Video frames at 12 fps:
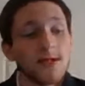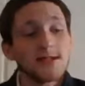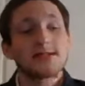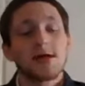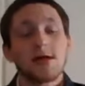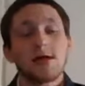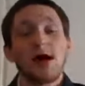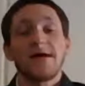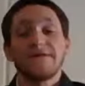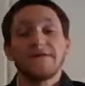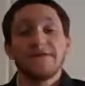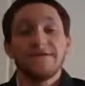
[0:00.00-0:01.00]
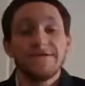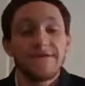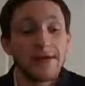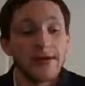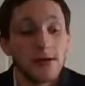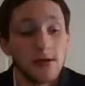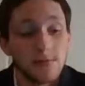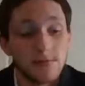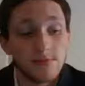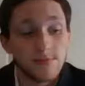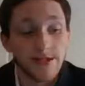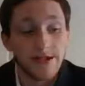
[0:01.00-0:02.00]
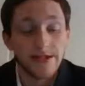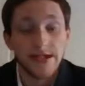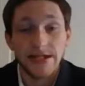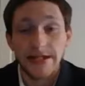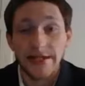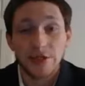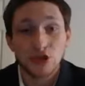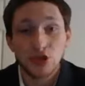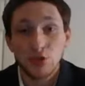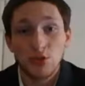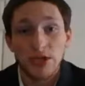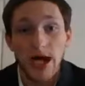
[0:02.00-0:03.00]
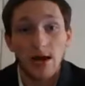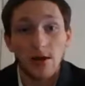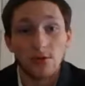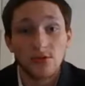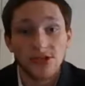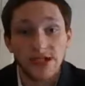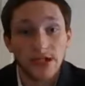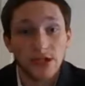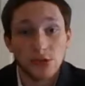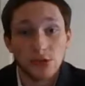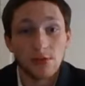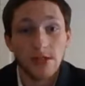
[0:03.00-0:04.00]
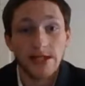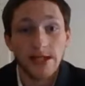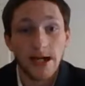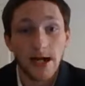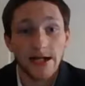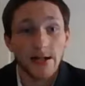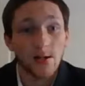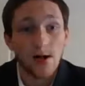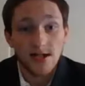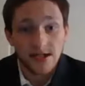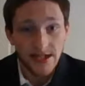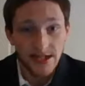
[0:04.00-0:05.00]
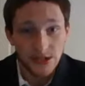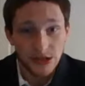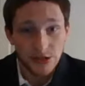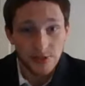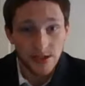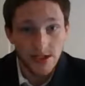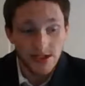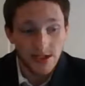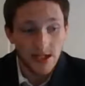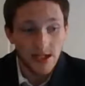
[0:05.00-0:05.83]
We start off the film in the year 2029 in Los Angeles.